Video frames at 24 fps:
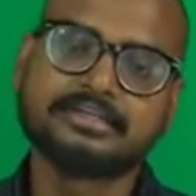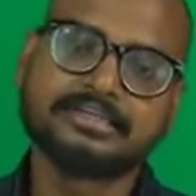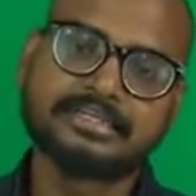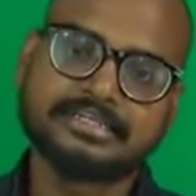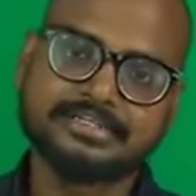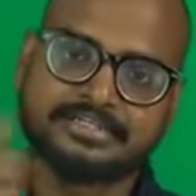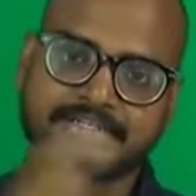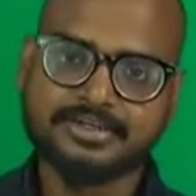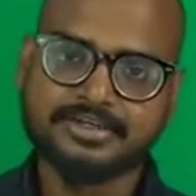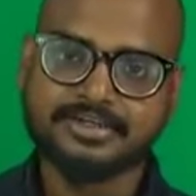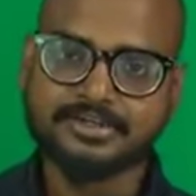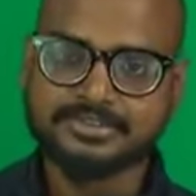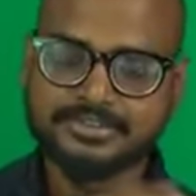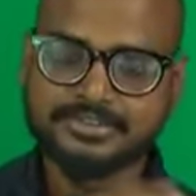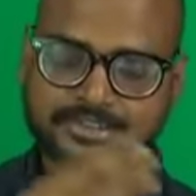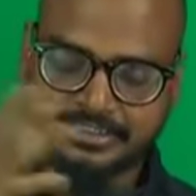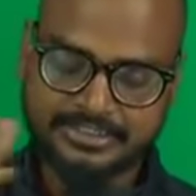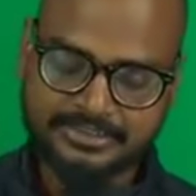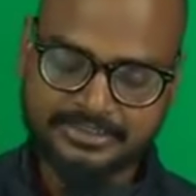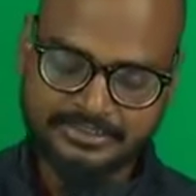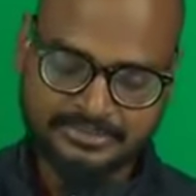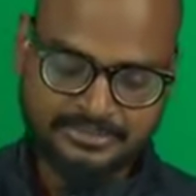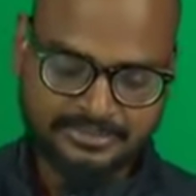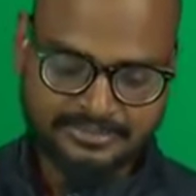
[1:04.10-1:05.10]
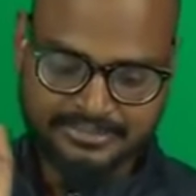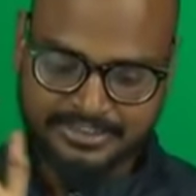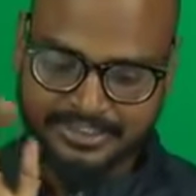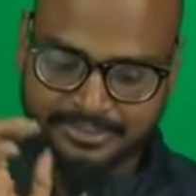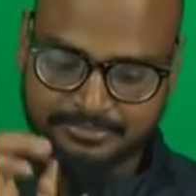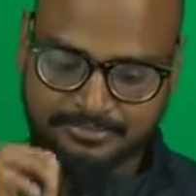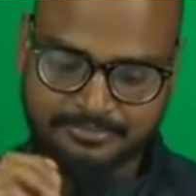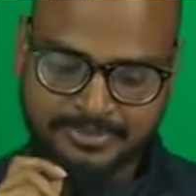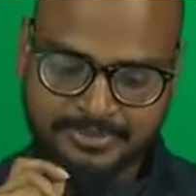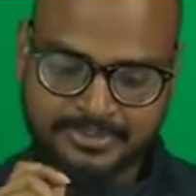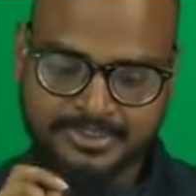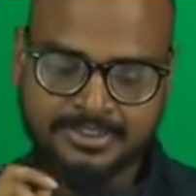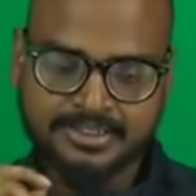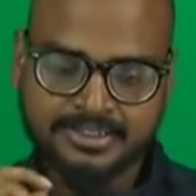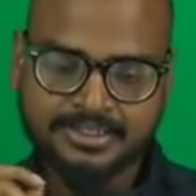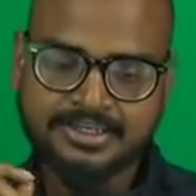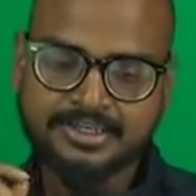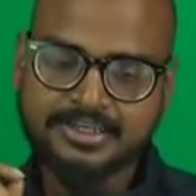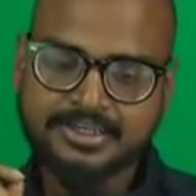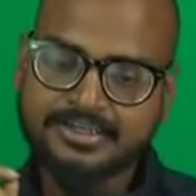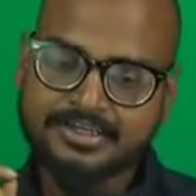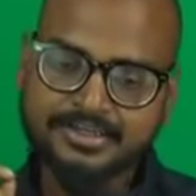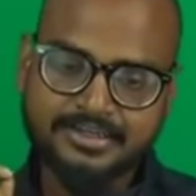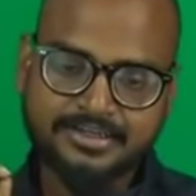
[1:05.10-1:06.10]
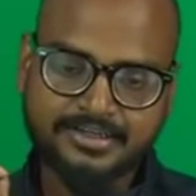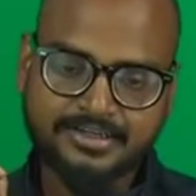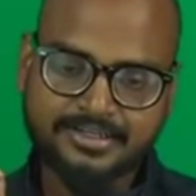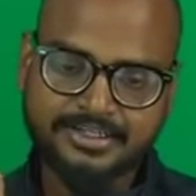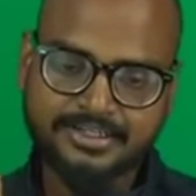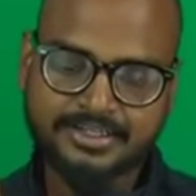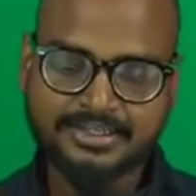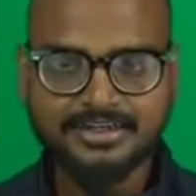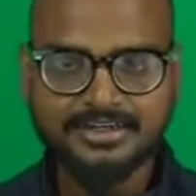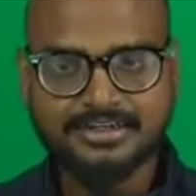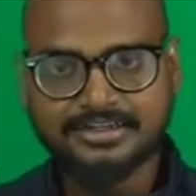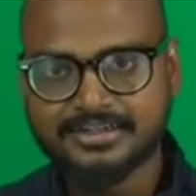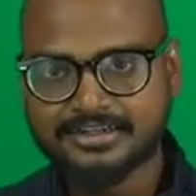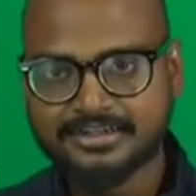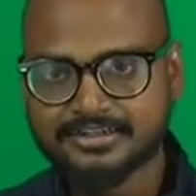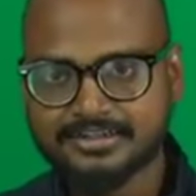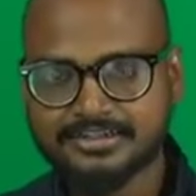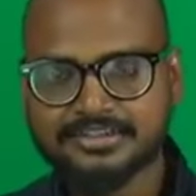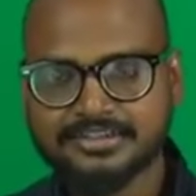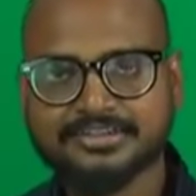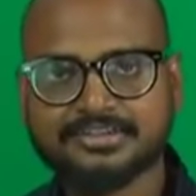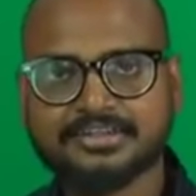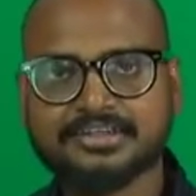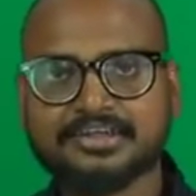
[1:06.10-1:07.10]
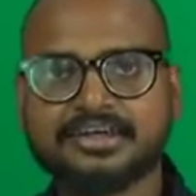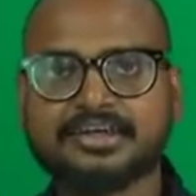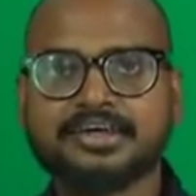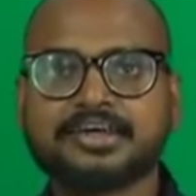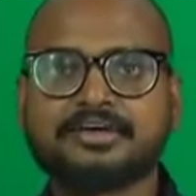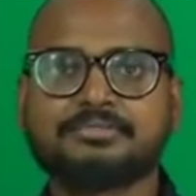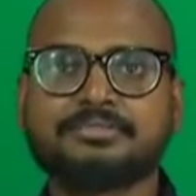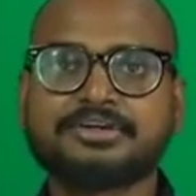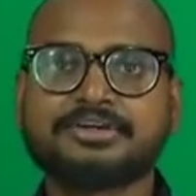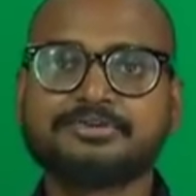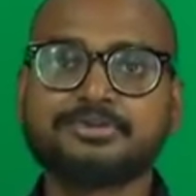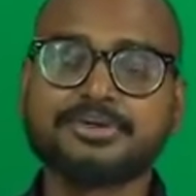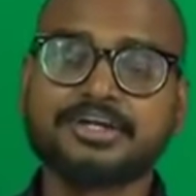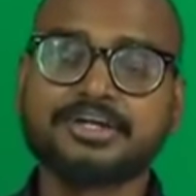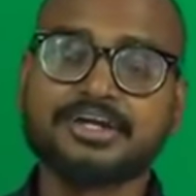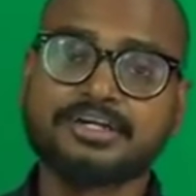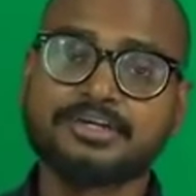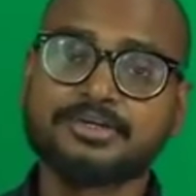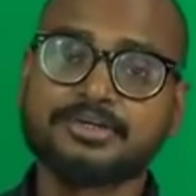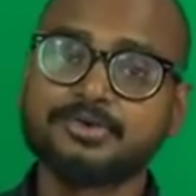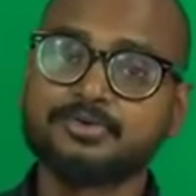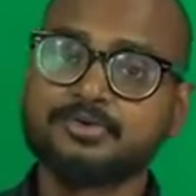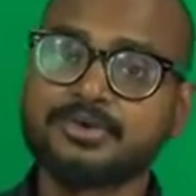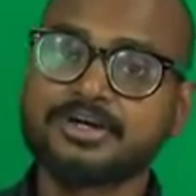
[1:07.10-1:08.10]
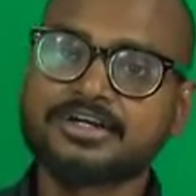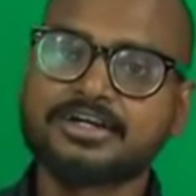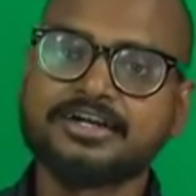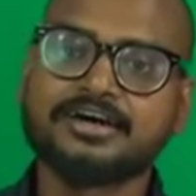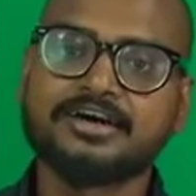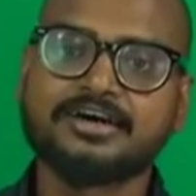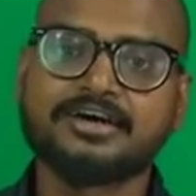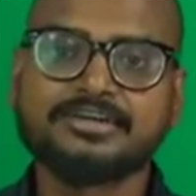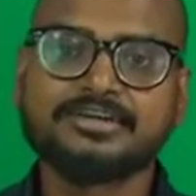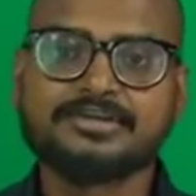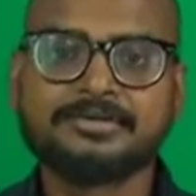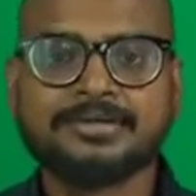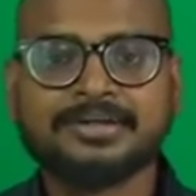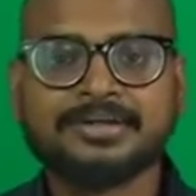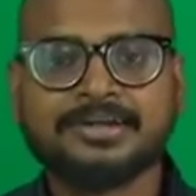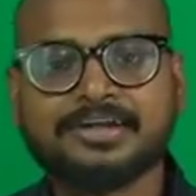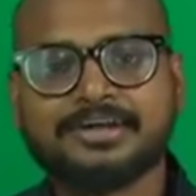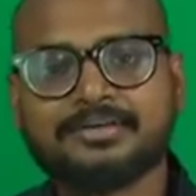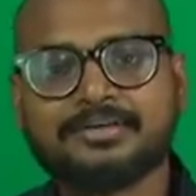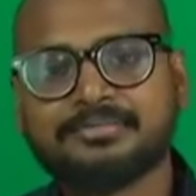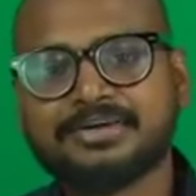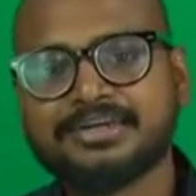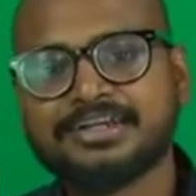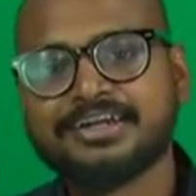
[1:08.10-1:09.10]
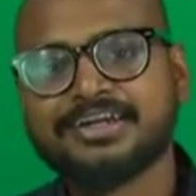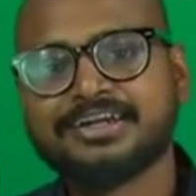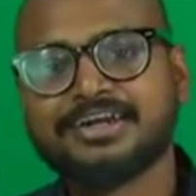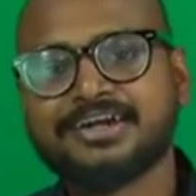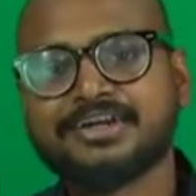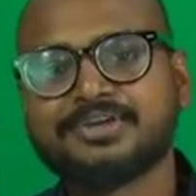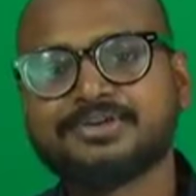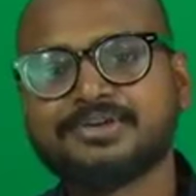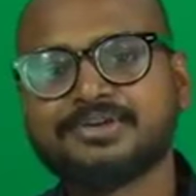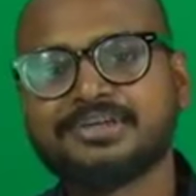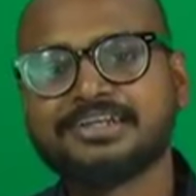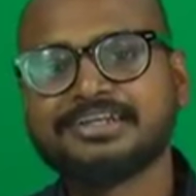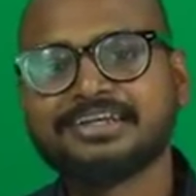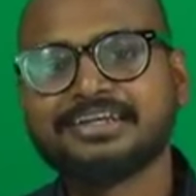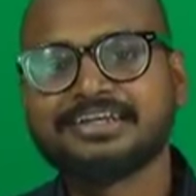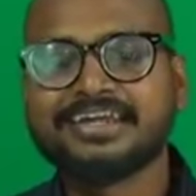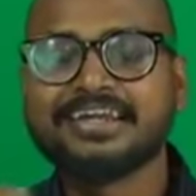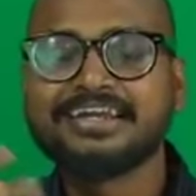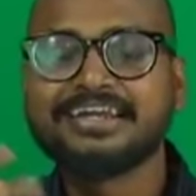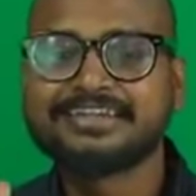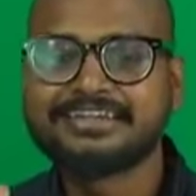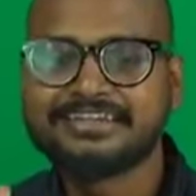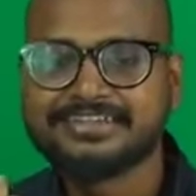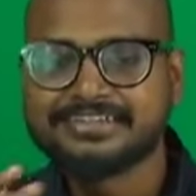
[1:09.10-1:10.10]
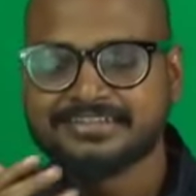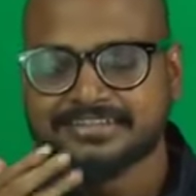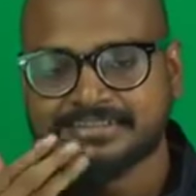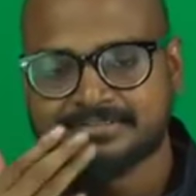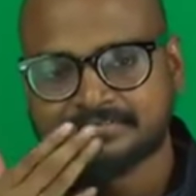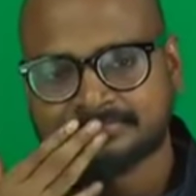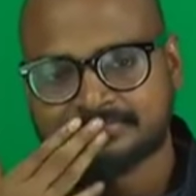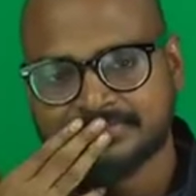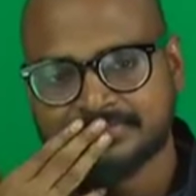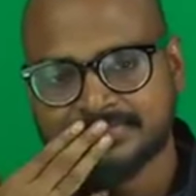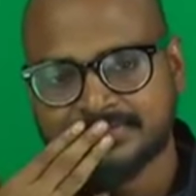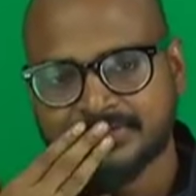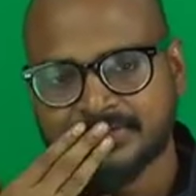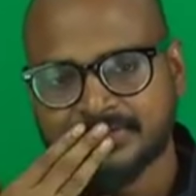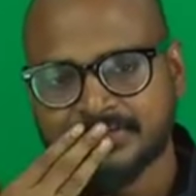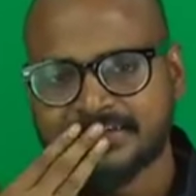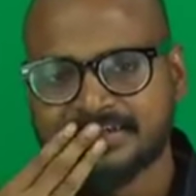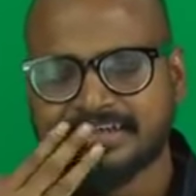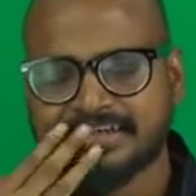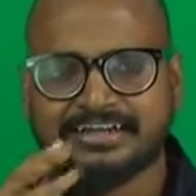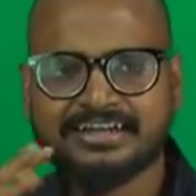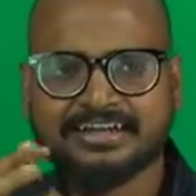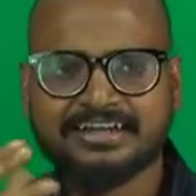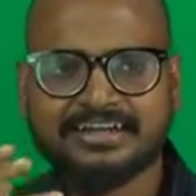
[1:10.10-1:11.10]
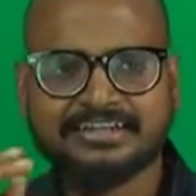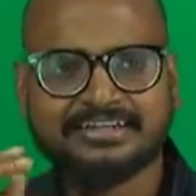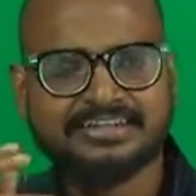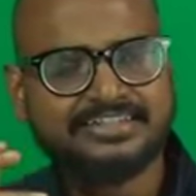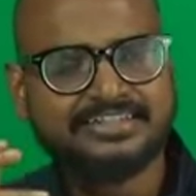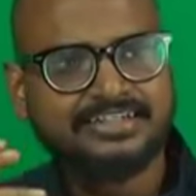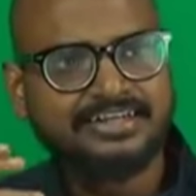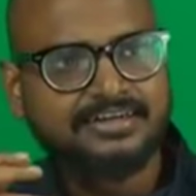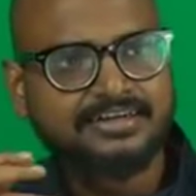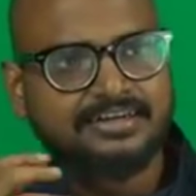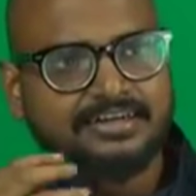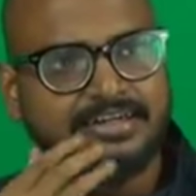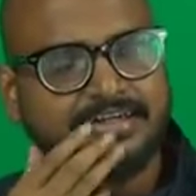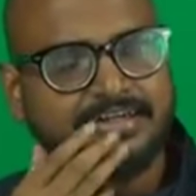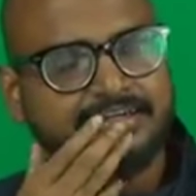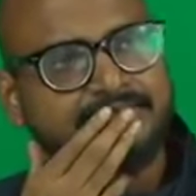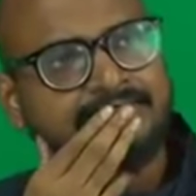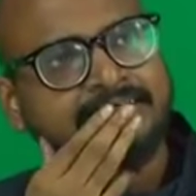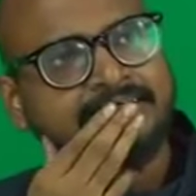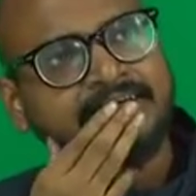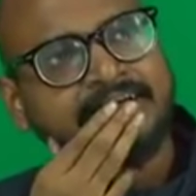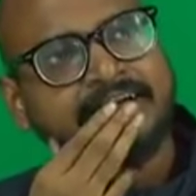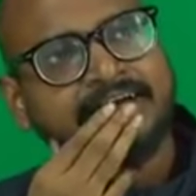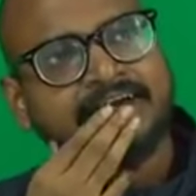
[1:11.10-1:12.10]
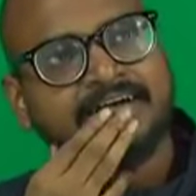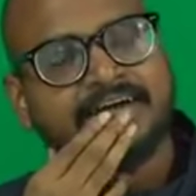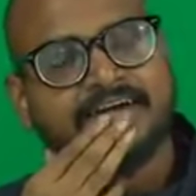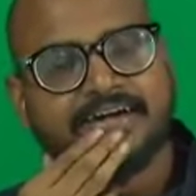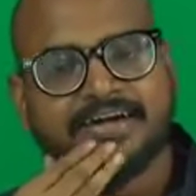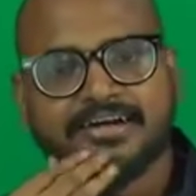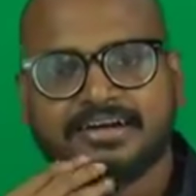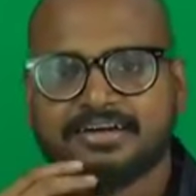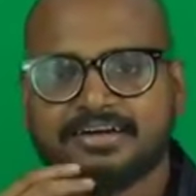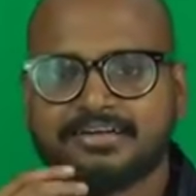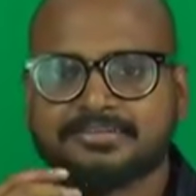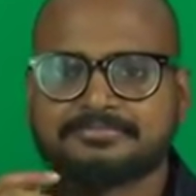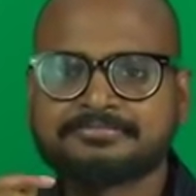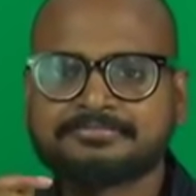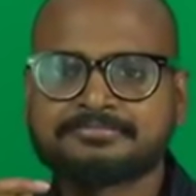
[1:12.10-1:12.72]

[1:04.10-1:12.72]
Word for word: yesterday also he did the same. Uh, he cut 10 trees, but woodcutter two worked hard, but he cut only 8 trees. So he didn't understand like uh,